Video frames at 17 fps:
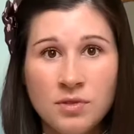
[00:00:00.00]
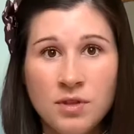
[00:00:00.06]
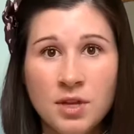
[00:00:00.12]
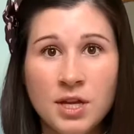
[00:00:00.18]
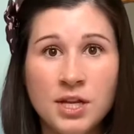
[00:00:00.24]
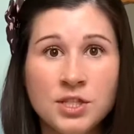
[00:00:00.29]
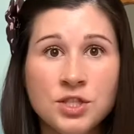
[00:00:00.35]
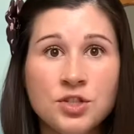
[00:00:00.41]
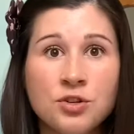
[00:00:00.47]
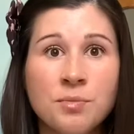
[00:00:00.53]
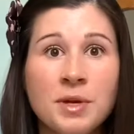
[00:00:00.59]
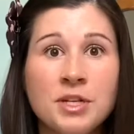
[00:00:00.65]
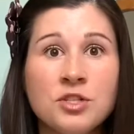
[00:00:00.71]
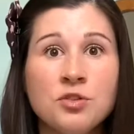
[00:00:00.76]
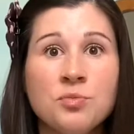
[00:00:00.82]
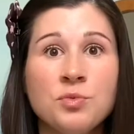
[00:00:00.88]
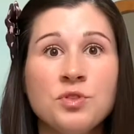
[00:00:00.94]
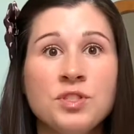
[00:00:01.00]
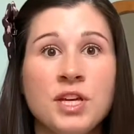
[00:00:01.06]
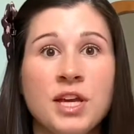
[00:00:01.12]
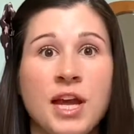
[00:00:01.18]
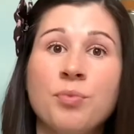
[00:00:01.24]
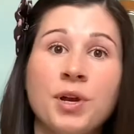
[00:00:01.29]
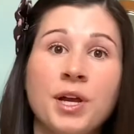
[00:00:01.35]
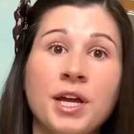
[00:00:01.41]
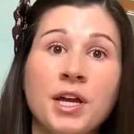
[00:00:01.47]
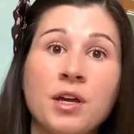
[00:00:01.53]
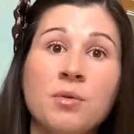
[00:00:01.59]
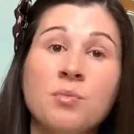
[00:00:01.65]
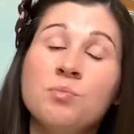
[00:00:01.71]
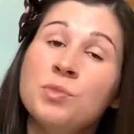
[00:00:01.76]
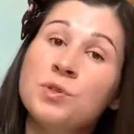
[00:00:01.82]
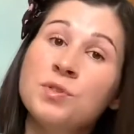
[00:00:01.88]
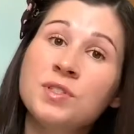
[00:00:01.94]
instrumental music. Bring
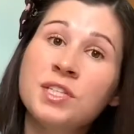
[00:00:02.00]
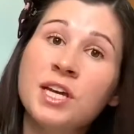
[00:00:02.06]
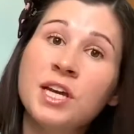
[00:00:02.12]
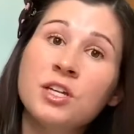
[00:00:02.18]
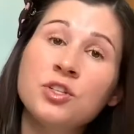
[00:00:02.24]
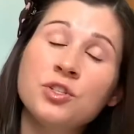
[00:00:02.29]
music